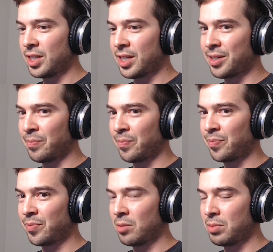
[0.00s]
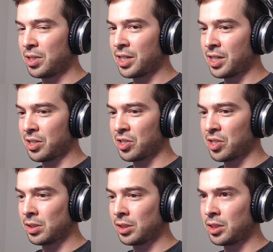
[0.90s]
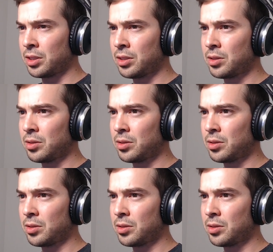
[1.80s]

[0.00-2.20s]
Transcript: um, but not necessarily